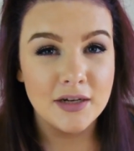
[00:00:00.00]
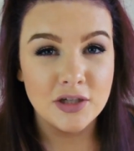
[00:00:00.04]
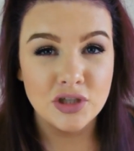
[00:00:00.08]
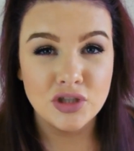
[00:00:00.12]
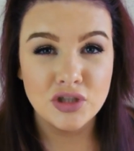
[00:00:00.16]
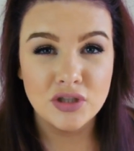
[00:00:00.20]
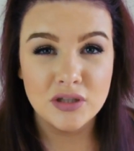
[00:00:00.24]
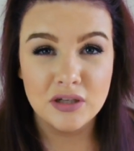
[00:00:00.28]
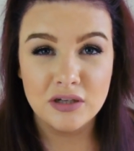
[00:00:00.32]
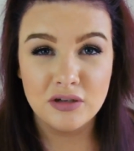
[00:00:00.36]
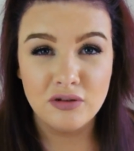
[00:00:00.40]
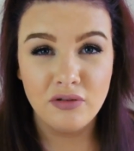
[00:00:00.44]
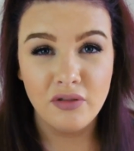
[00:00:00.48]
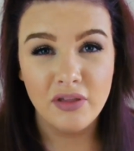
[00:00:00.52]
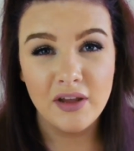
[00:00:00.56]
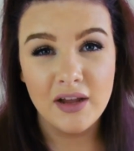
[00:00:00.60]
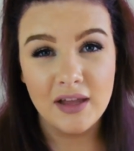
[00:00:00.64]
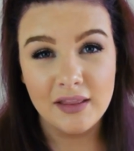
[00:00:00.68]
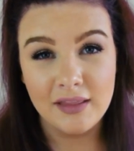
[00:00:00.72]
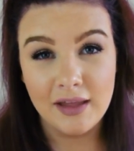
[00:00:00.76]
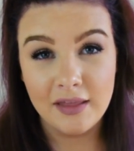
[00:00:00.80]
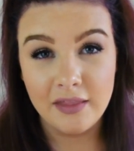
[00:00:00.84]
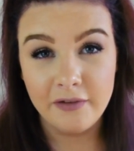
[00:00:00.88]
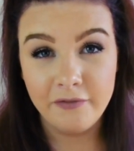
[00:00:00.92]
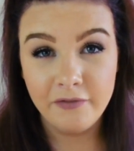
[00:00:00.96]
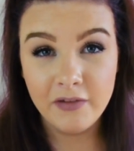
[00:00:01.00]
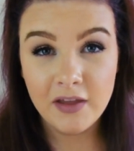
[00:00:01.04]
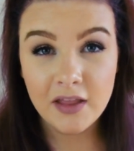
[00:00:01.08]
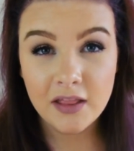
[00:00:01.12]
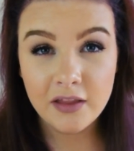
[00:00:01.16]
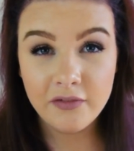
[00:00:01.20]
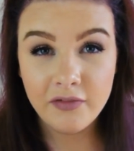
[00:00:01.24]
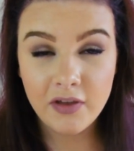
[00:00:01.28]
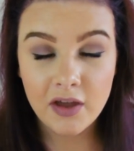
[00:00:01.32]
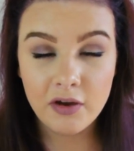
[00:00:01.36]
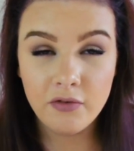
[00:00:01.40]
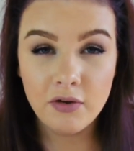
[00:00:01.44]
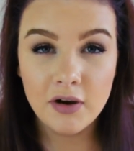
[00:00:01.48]
I just, I don't think I like the
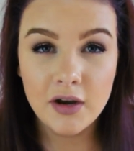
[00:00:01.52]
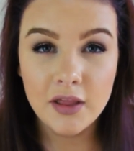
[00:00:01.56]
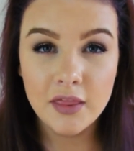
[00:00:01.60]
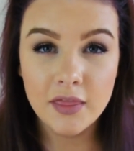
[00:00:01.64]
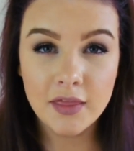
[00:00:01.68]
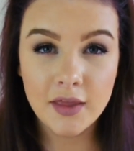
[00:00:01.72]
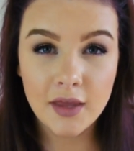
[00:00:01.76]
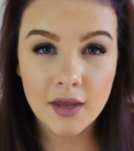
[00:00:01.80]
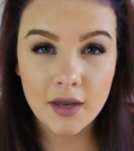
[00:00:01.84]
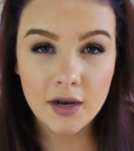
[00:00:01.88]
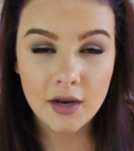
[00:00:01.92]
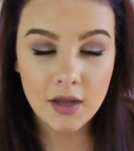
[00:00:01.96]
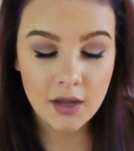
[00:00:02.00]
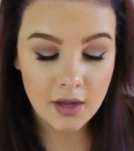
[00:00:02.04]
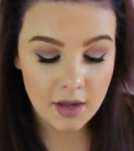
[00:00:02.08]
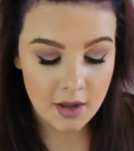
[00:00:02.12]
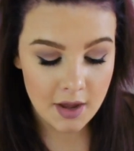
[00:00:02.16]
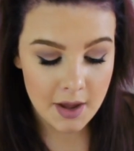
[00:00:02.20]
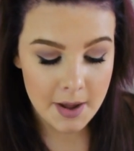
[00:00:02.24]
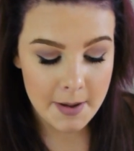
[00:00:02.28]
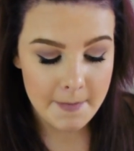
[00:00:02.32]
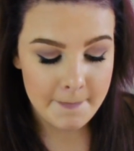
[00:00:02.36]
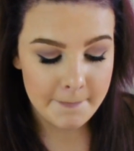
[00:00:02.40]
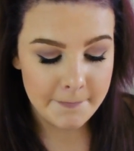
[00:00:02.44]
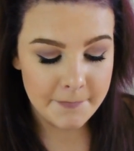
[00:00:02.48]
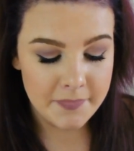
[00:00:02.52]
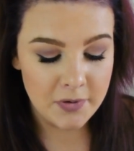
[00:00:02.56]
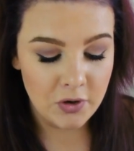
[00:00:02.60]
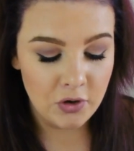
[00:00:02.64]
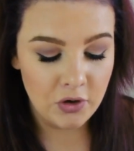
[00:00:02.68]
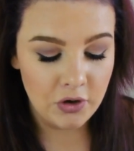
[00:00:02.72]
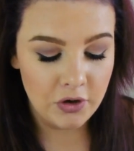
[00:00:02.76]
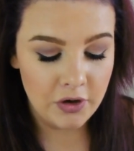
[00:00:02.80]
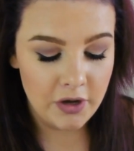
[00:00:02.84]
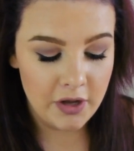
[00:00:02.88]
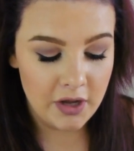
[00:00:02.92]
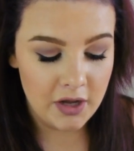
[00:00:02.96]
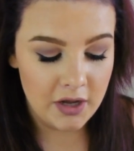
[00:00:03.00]
feel of it or anything.
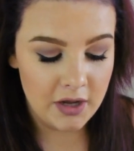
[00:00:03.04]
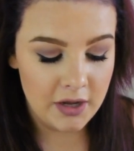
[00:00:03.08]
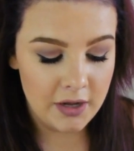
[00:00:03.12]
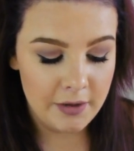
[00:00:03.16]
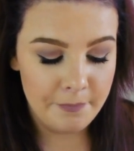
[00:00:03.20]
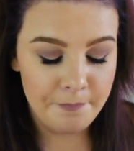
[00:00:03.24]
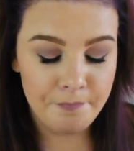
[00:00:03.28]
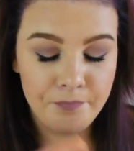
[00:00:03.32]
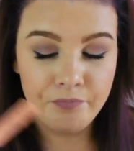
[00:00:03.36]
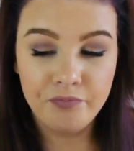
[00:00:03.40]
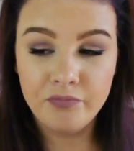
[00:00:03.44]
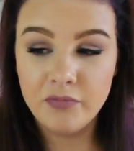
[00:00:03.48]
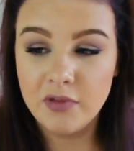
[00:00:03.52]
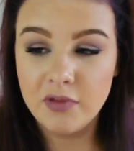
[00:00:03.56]
But um,